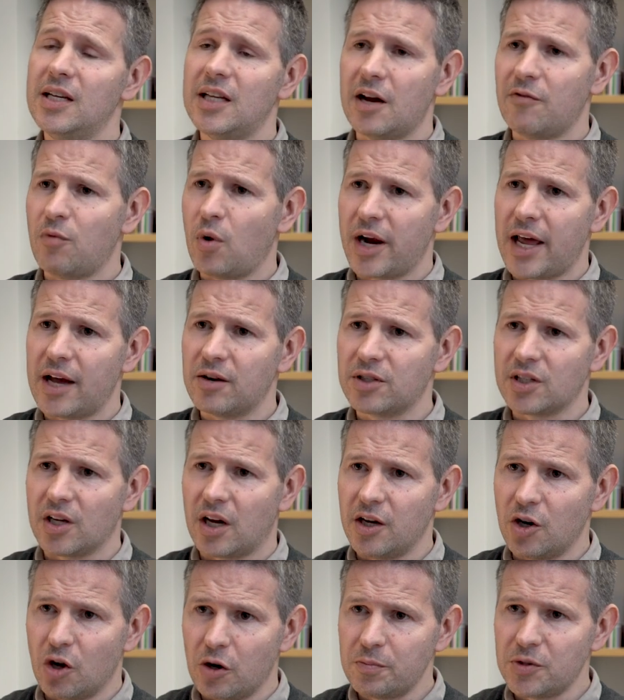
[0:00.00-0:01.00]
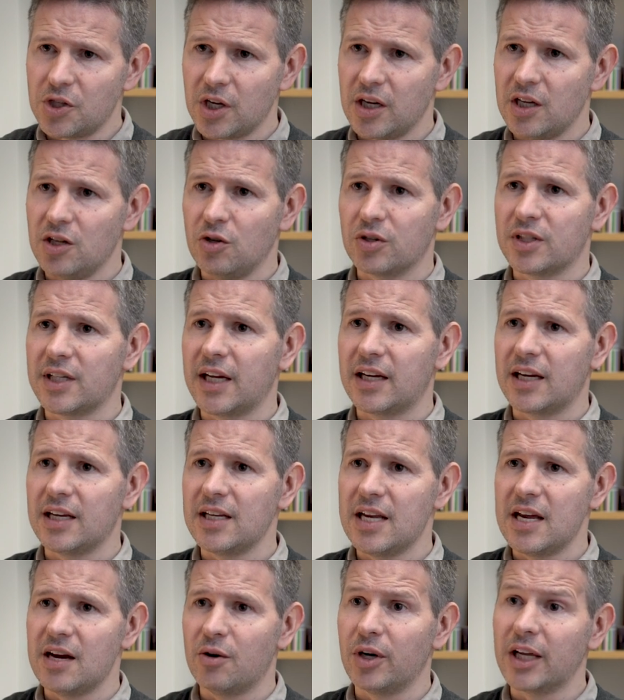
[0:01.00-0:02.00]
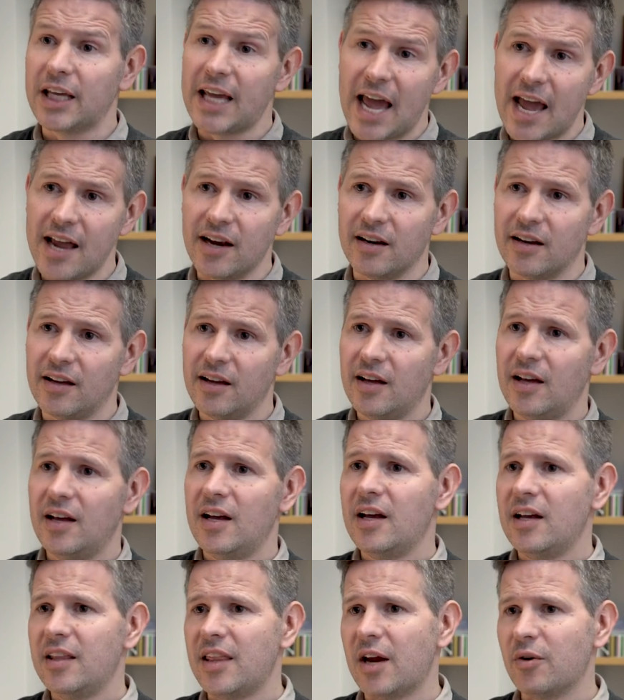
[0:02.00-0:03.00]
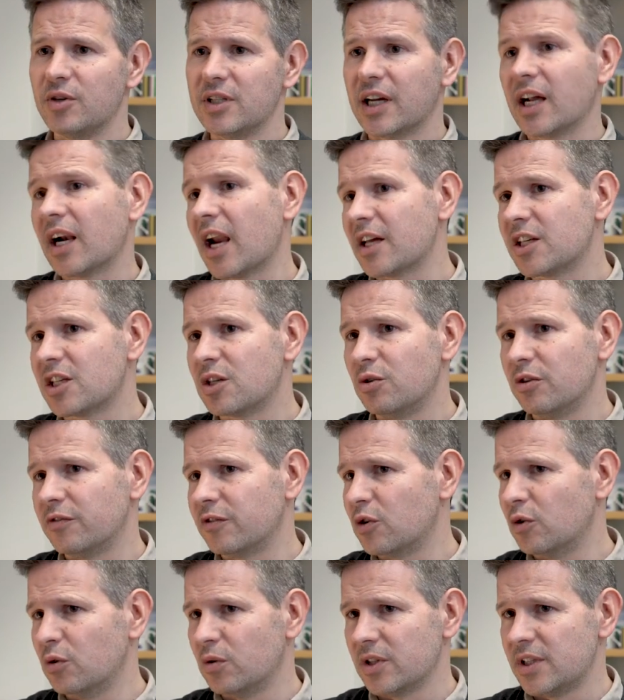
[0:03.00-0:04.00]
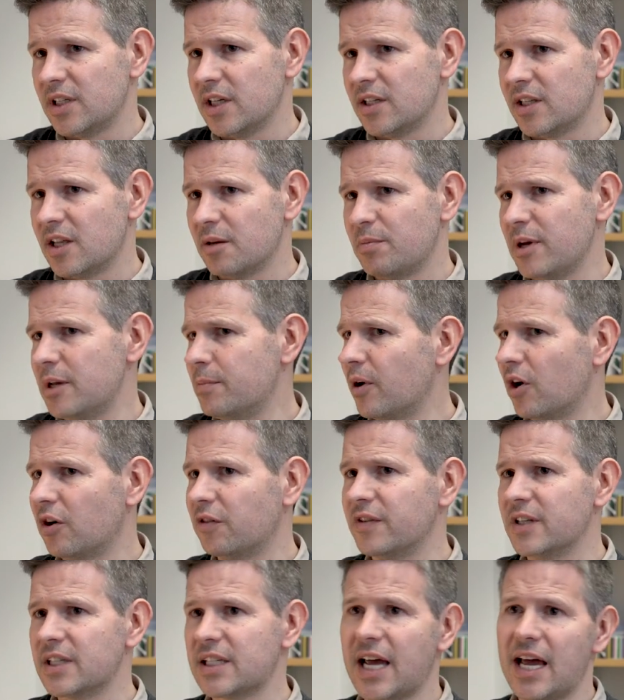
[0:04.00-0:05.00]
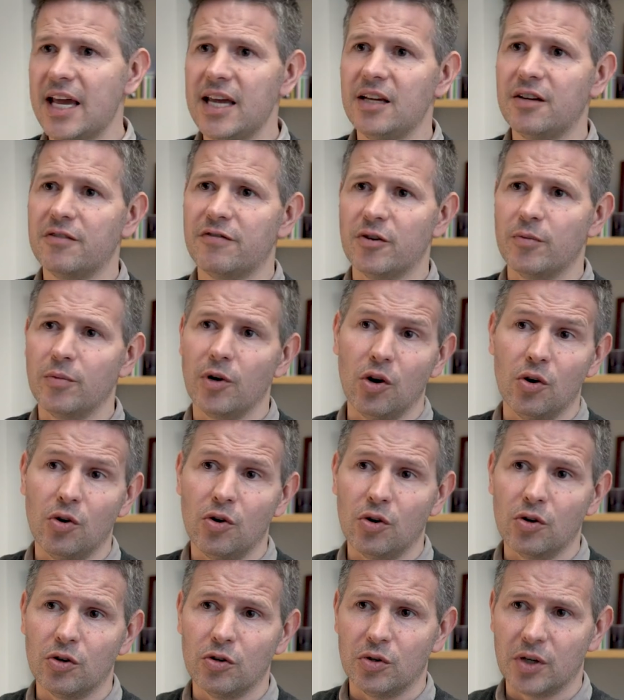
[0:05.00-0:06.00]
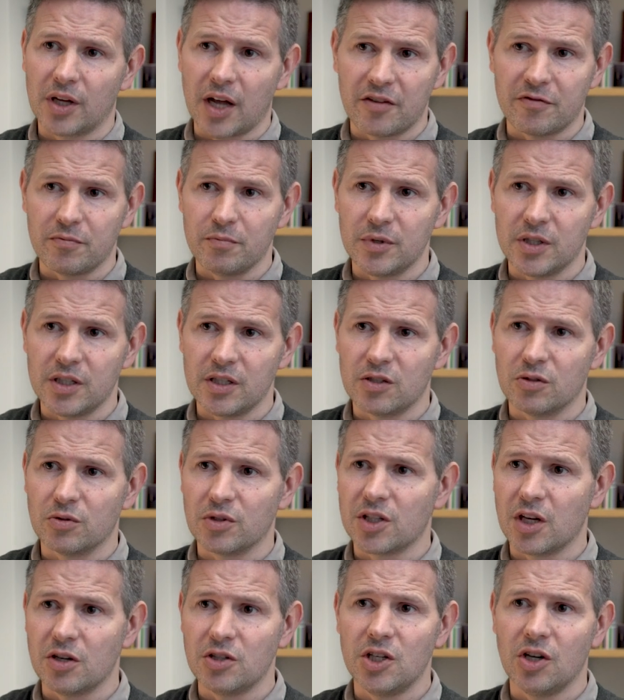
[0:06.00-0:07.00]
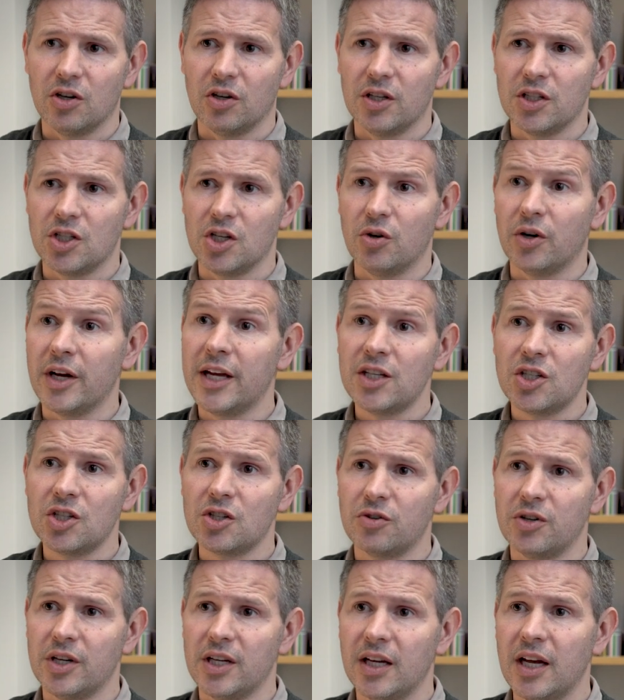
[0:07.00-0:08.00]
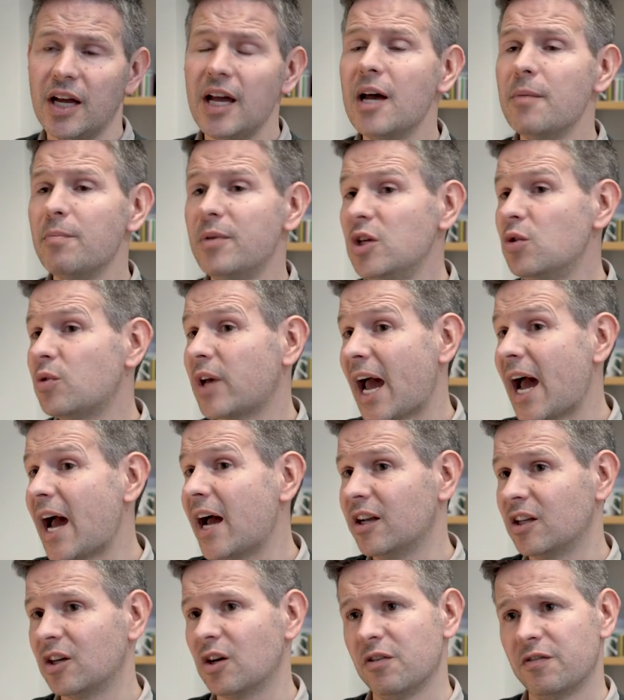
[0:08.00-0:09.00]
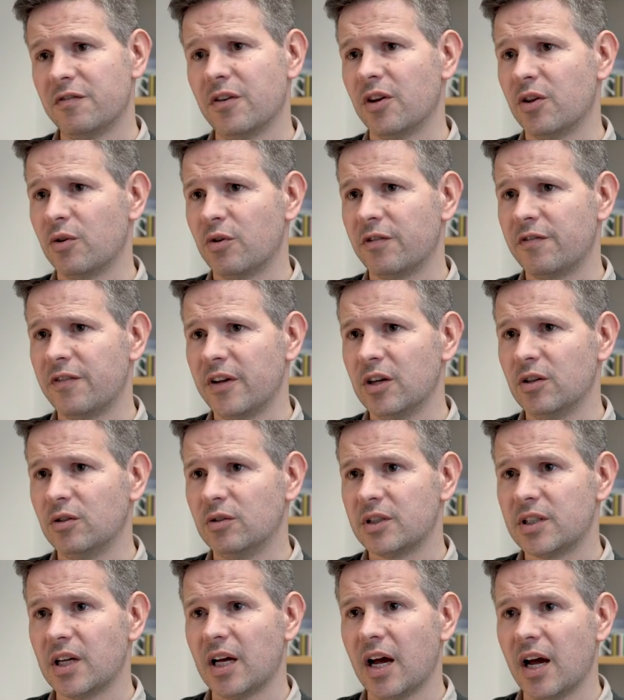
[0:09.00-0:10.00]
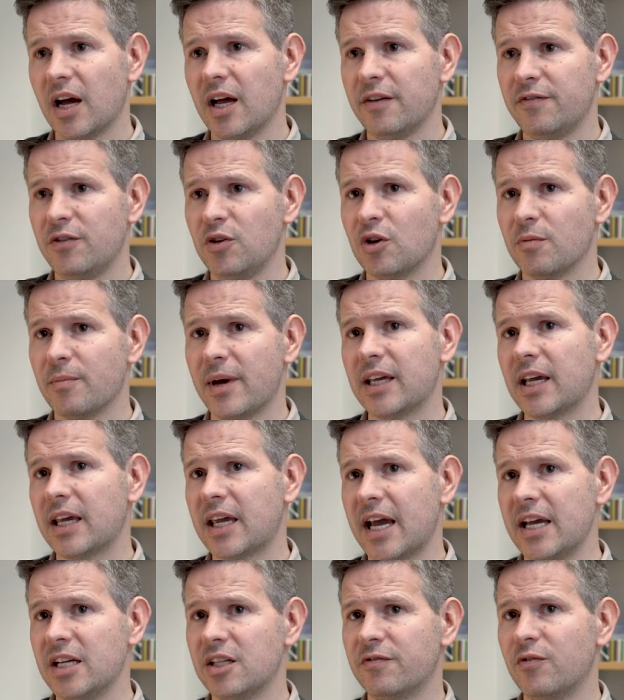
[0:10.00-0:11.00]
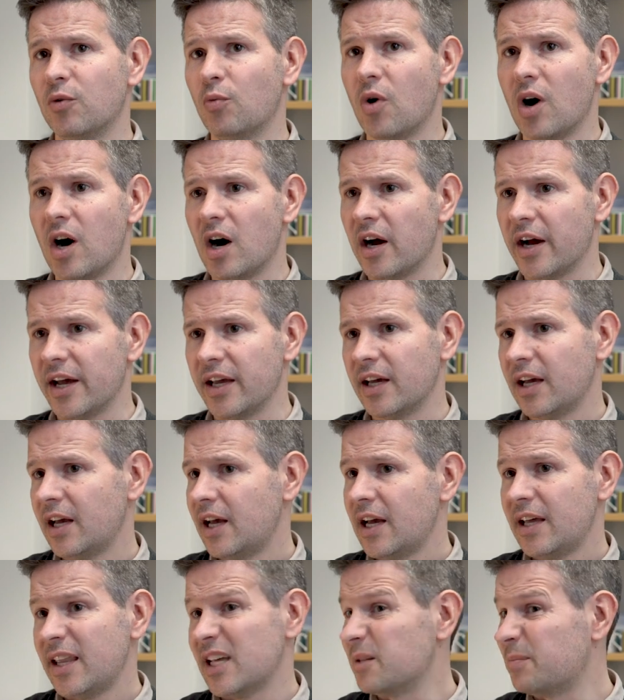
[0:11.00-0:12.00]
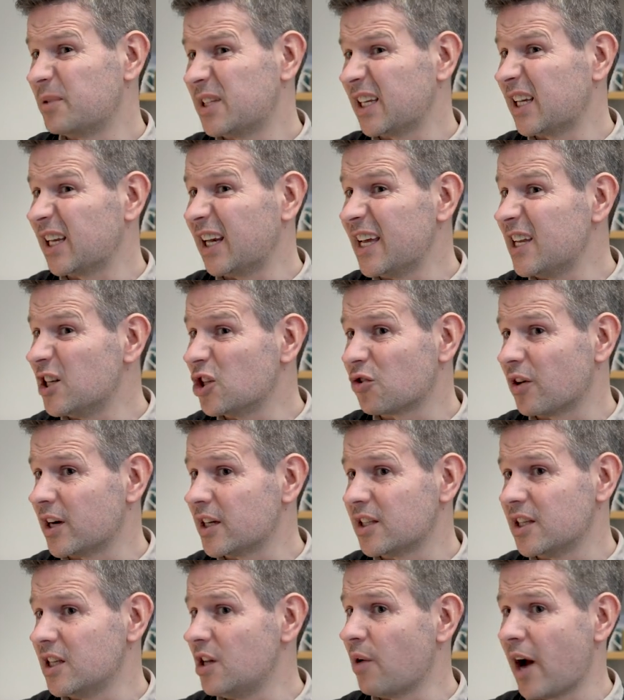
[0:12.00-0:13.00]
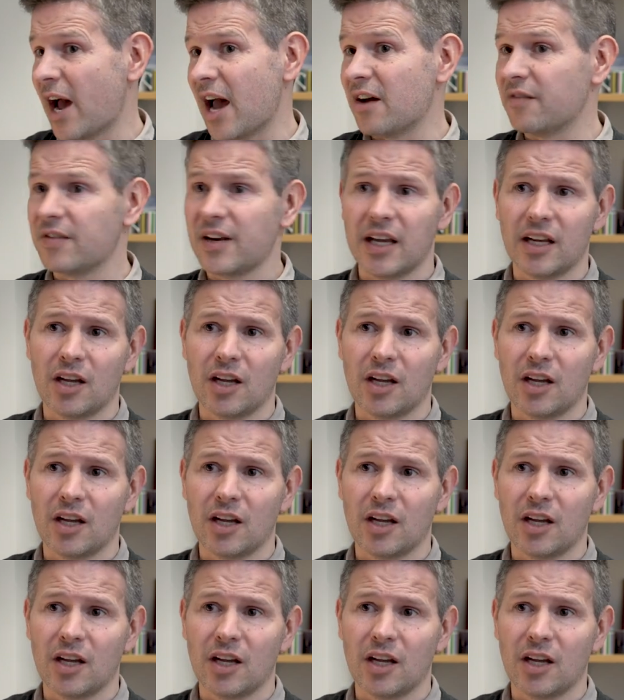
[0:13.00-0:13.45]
to have one outside option in your second year. Again, there is a cluster of courses that people often take from law or government or sociology or history, but you can go further afield if you can make a case for why there's a particular interest that you have in